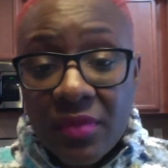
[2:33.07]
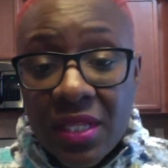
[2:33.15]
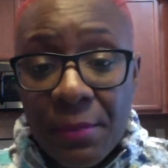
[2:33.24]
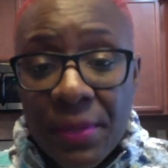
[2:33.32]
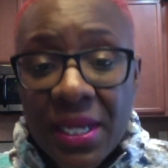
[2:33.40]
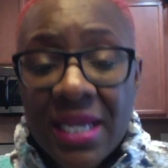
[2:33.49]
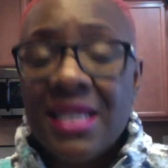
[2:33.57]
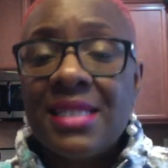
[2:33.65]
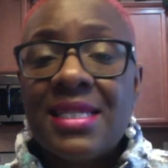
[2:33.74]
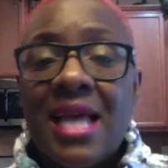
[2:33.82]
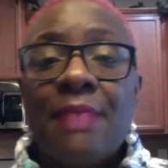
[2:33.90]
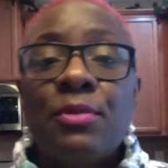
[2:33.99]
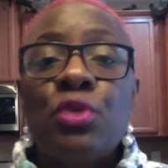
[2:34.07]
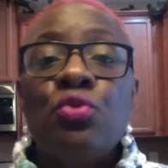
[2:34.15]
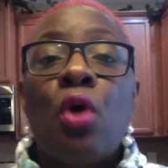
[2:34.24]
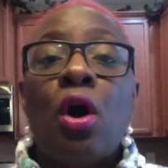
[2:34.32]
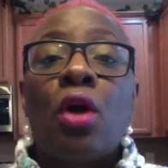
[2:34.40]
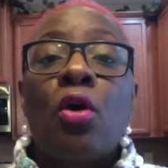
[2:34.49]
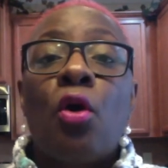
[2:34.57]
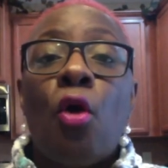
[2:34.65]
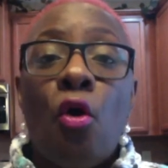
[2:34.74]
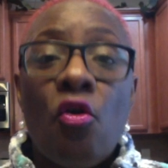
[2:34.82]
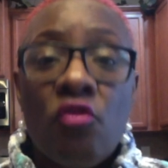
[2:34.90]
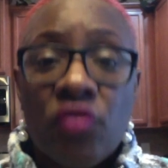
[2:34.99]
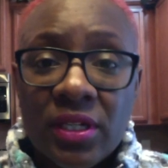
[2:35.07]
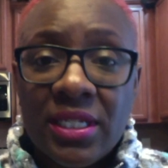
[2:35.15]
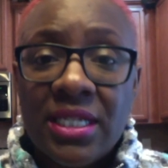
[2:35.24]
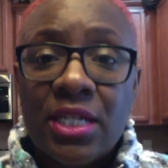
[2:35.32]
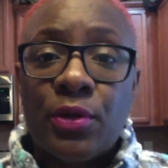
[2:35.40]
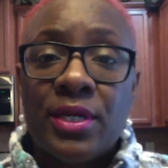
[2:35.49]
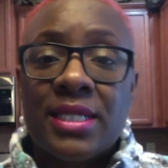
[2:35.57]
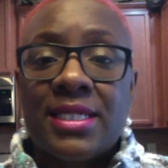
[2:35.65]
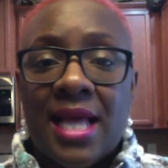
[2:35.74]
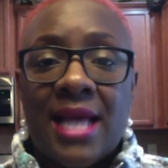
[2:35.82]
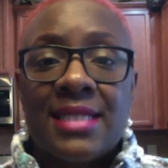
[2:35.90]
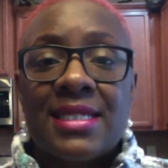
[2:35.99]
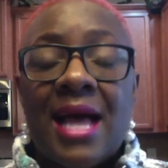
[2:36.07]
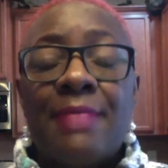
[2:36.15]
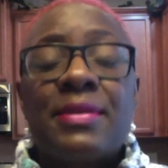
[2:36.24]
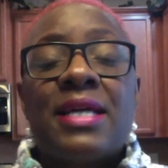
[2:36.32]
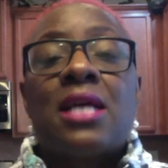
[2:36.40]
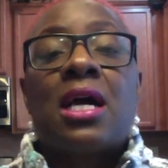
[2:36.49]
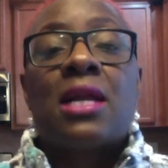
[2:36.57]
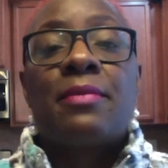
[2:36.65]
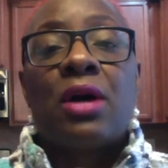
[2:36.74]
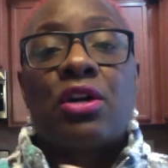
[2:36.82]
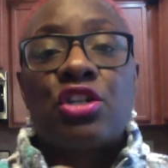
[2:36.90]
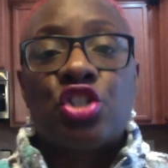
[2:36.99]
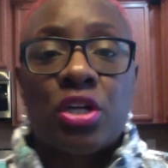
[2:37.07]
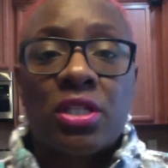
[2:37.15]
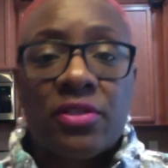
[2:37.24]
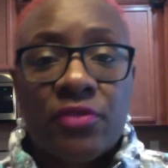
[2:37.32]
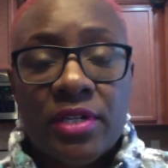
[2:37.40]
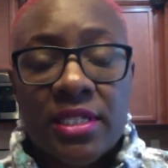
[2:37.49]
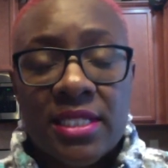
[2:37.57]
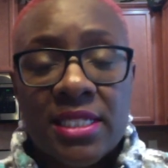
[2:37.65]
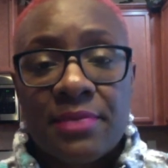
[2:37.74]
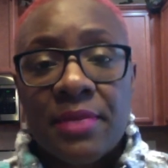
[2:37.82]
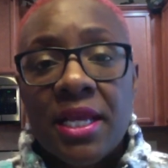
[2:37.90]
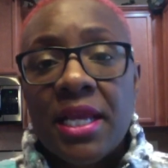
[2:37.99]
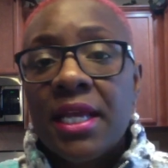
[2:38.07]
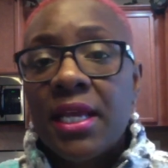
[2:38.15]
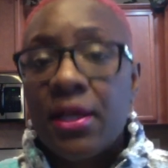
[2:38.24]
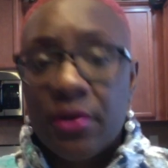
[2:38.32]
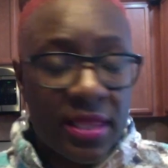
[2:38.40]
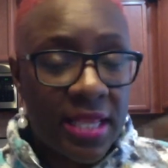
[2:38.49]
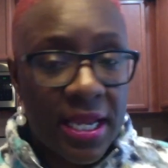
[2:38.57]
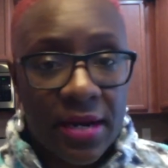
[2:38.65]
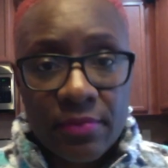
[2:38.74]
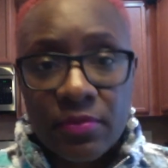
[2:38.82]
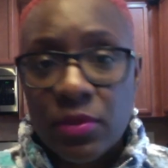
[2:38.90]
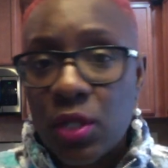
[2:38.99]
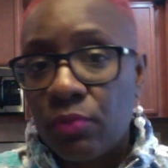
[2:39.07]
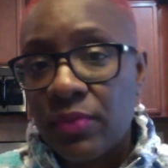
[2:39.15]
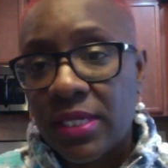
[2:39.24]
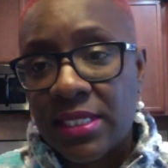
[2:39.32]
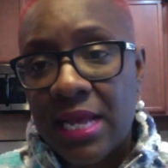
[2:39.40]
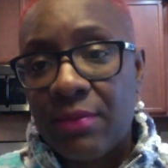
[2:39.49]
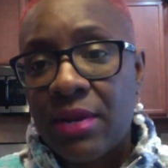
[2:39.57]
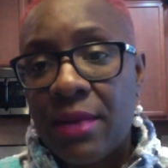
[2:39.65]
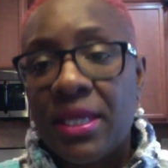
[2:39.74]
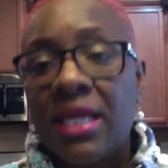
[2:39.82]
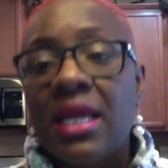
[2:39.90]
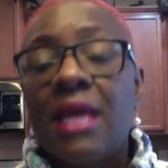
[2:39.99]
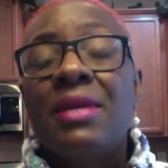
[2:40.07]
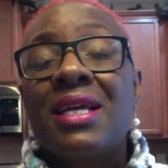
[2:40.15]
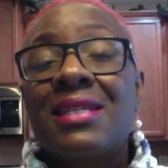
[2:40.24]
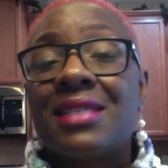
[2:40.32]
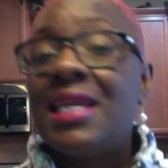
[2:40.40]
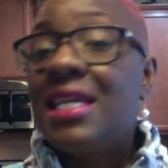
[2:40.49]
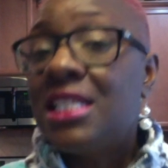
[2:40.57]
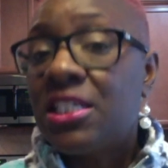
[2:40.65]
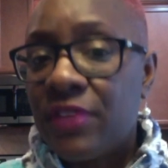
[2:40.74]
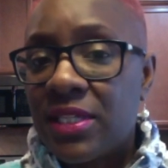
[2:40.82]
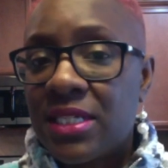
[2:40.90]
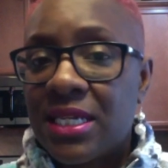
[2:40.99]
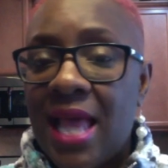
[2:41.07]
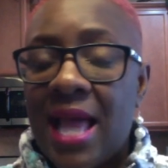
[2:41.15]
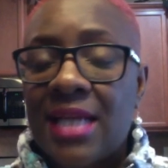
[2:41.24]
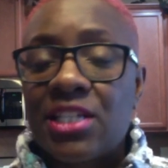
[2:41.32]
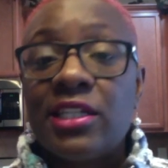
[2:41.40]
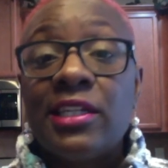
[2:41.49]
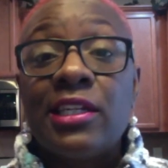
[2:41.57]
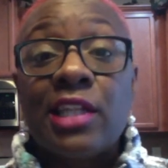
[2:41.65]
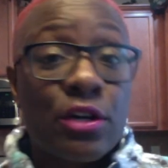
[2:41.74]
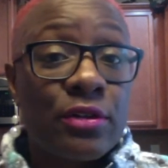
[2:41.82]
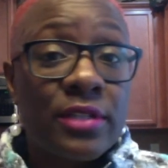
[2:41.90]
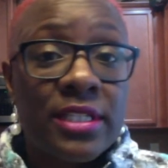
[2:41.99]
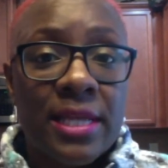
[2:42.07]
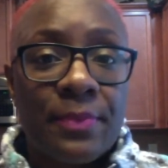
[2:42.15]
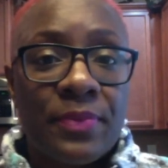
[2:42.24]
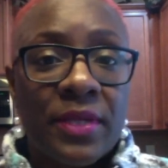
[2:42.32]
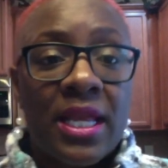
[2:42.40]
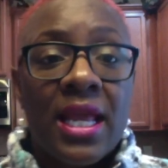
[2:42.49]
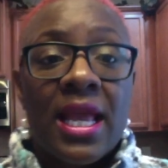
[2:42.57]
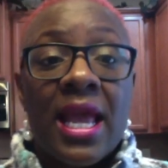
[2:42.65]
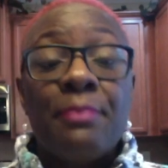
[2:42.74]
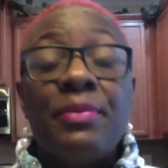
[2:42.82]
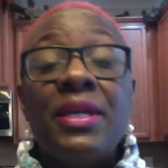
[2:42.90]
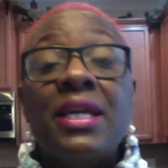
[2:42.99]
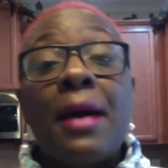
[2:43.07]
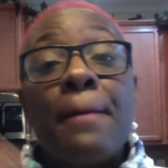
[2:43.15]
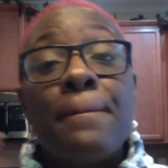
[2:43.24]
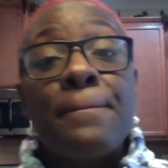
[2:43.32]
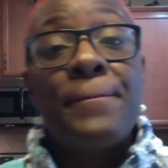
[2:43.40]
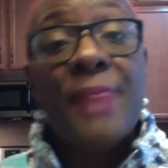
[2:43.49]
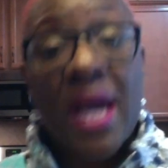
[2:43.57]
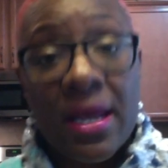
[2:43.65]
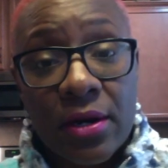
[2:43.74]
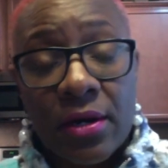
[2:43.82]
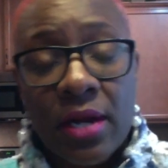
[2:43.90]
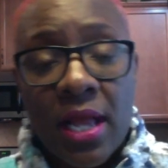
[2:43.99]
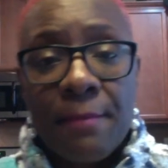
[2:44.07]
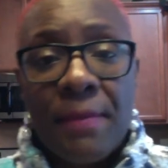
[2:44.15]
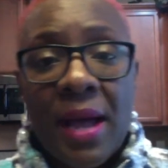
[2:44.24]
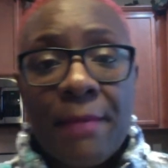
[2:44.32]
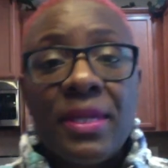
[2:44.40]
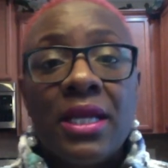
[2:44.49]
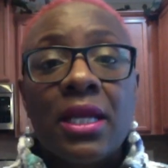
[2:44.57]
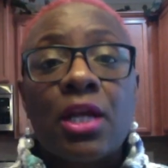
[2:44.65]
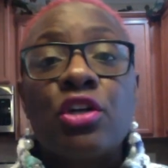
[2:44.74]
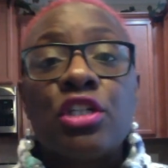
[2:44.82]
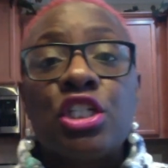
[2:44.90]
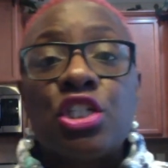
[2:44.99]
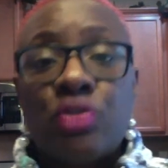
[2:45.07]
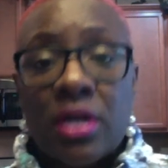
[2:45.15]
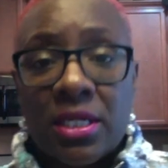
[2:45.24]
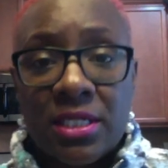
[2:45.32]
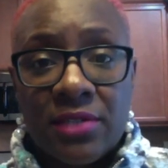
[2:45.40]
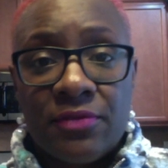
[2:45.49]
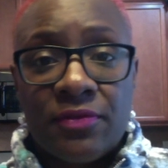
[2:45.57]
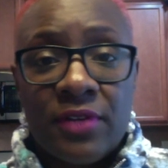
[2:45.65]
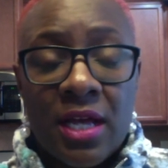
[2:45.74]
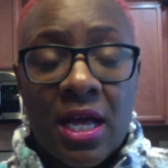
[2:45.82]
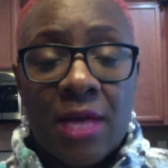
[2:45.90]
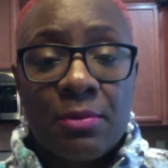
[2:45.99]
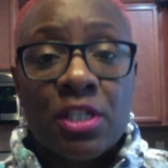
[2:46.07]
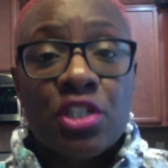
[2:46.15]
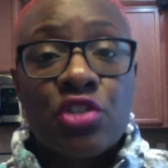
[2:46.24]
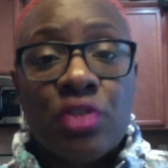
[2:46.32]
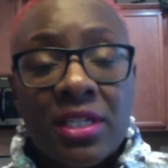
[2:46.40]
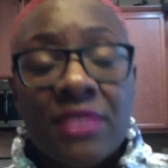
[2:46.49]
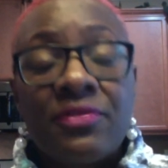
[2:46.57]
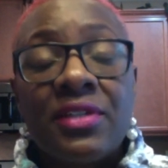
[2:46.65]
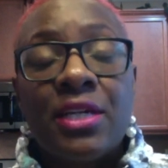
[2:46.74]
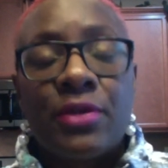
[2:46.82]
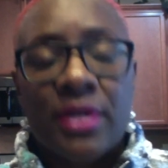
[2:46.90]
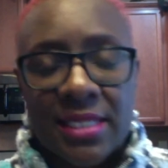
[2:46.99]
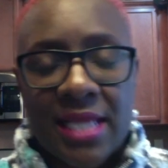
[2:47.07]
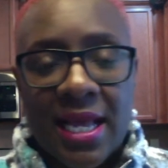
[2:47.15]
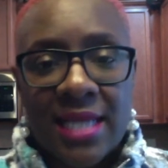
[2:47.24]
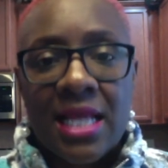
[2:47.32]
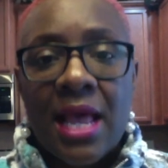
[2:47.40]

But anytime you are overly criticized, now I'm not talking about constructive criticism here and there. No, that's not what I mean, because each of us can actually learn something and become better by being constructive. Um, constructively criticized.